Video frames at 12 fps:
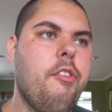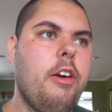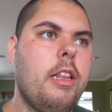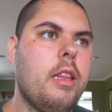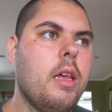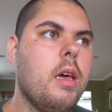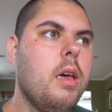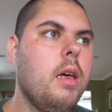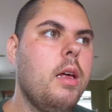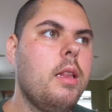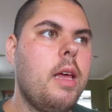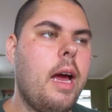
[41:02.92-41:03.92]
with
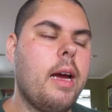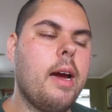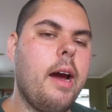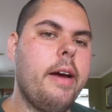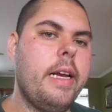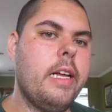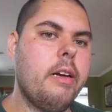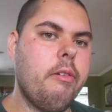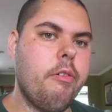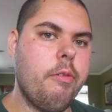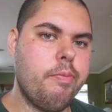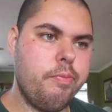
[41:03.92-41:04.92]
that kind of